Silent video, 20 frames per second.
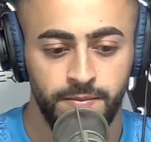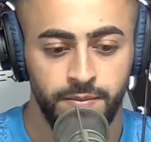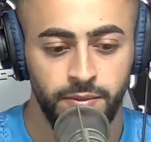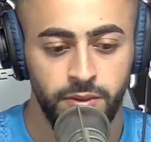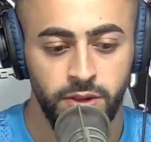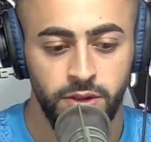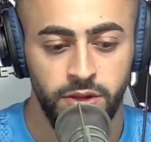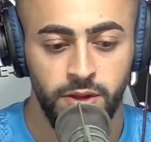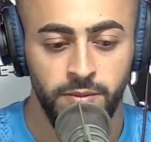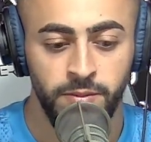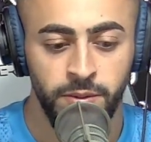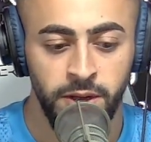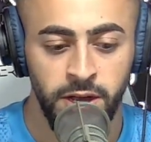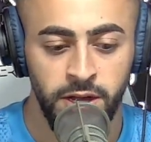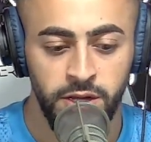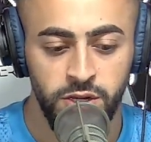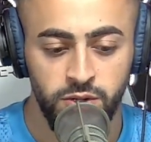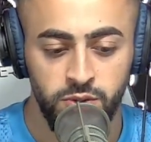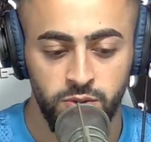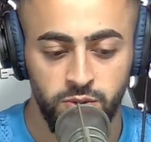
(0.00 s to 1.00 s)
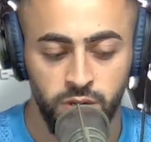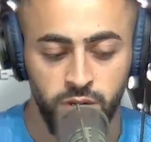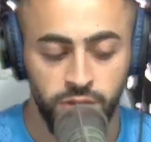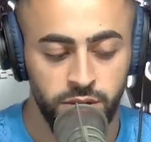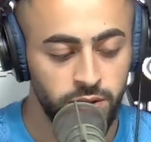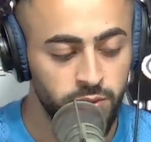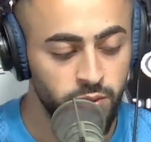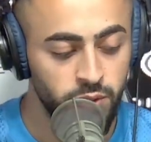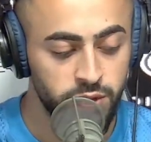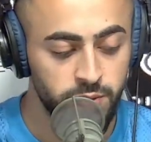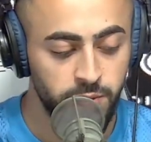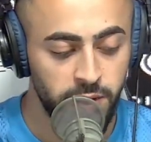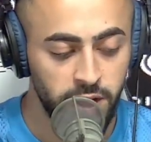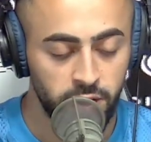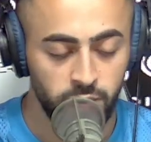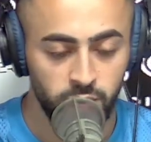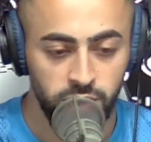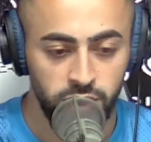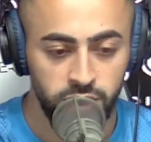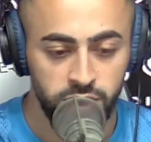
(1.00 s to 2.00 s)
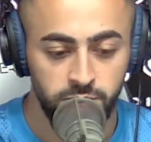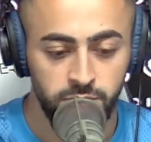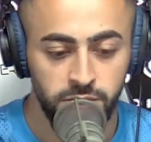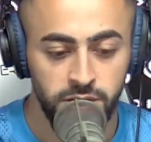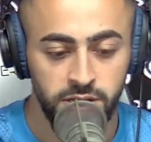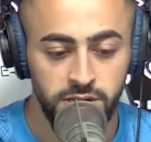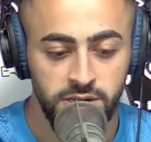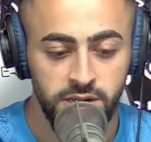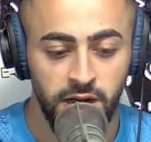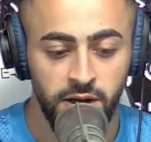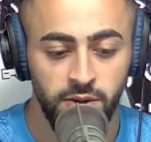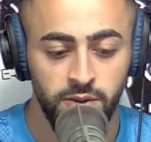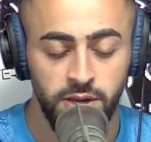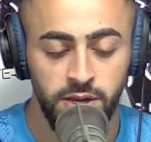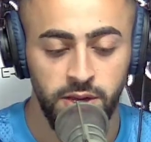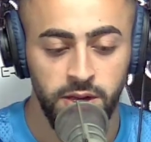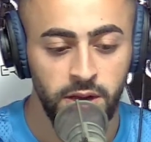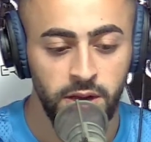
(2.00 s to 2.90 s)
demands respect when he speaks, how he